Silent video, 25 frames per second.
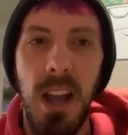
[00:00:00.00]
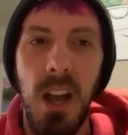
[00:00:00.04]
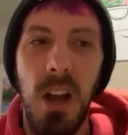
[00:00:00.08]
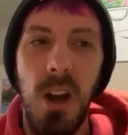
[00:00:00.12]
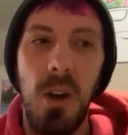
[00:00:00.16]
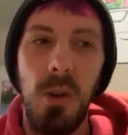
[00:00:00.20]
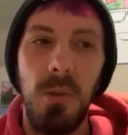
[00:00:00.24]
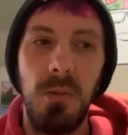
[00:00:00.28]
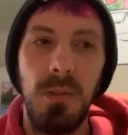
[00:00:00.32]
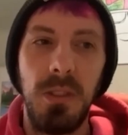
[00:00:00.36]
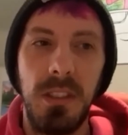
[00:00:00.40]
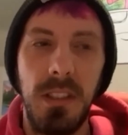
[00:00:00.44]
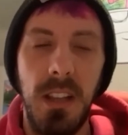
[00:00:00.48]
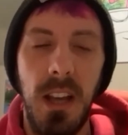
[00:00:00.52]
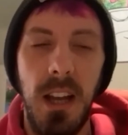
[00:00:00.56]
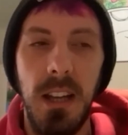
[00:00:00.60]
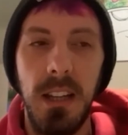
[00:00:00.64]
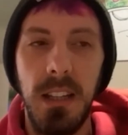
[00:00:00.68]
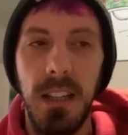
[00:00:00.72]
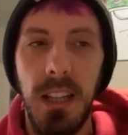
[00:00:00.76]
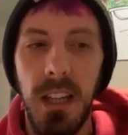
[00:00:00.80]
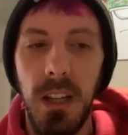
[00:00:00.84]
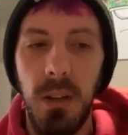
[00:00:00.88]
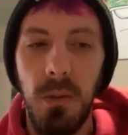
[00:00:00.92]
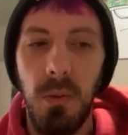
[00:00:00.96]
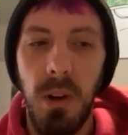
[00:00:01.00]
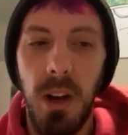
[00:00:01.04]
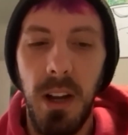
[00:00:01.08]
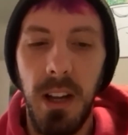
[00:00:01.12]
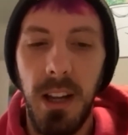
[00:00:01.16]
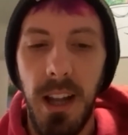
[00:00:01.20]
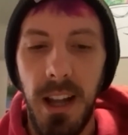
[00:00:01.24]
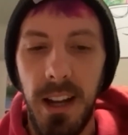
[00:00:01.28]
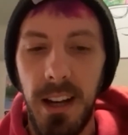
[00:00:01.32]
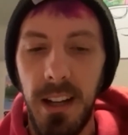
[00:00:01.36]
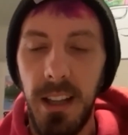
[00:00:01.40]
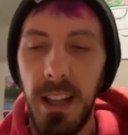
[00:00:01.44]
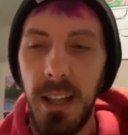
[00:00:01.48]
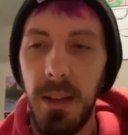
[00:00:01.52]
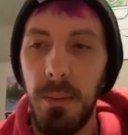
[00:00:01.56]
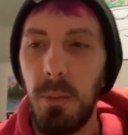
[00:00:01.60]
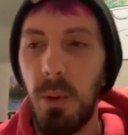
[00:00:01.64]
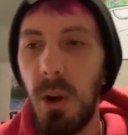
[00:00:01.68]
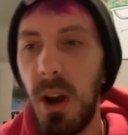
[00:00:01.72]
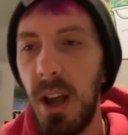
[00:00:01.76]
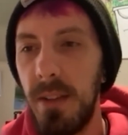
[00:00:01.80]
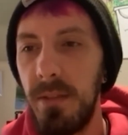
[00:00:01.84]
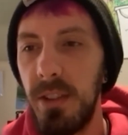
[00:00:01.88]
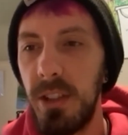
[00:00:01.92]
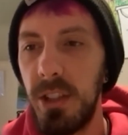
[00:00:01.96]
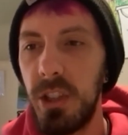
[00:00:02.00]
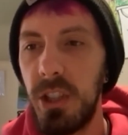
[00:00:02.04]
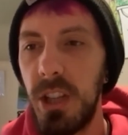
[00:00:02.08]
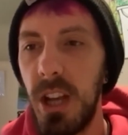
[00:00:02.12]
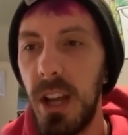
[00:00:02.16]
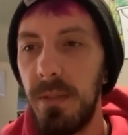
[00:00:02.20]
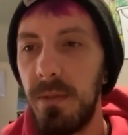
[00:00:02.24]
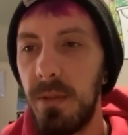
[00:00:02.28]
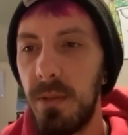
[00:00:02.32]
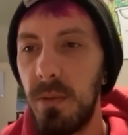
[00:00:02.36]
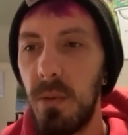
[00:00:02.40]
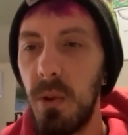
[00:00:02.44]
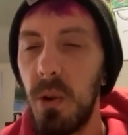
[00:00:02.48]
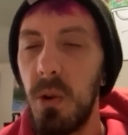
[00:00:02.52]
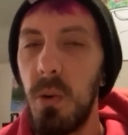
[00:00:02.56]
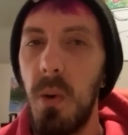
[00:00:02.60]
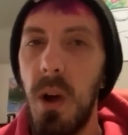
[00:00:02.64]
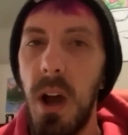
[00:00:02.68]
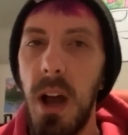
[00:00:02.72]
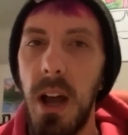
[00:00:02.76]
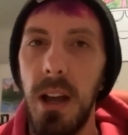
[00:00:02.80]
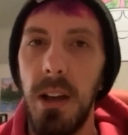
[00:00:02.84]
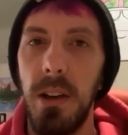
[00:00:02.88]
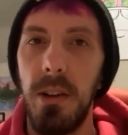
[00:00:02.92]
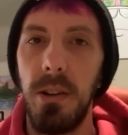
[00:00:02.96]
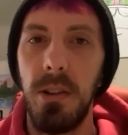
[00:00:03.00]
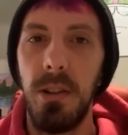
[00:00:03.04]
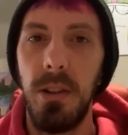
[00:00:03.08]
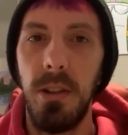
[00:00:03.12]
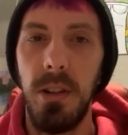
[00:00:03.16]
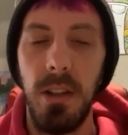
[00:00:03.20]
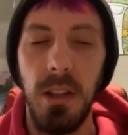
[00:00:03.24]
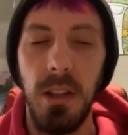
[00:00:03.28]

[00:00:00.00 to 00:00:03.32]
own side gig where I kind of like private chefed for a while.